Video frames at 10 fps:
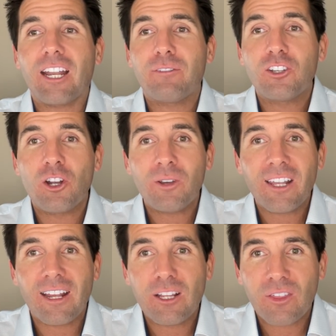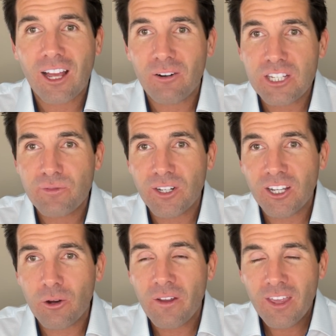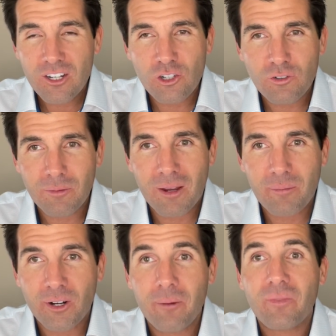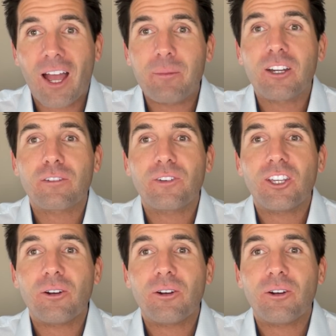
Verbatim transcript: If you don't get anything out of this video, just remember I'm here for you.